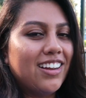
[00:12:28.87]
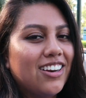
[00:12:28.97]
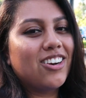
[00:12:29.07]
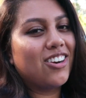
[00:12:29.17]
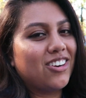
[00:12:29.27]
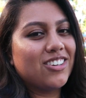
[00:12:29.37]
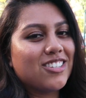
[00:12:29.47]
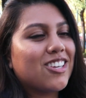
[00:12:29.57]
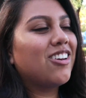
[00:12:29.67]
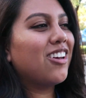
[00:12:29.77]
I don't know.
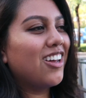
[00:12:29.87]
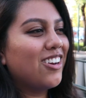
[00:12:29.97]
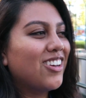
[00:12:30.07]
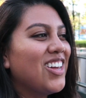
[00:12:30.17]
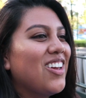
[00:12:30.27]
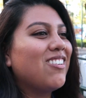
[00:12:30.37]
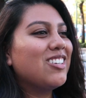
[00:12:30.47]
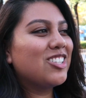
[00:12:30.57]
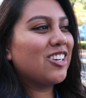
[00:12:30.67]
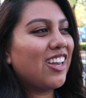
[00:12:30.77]
So
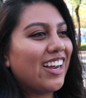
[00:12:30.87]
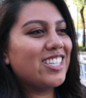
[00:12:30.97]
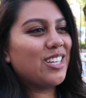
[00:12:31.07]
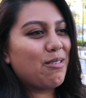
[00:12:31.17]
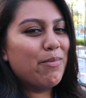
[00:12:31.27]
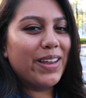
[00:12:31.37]
we'll show you guys in a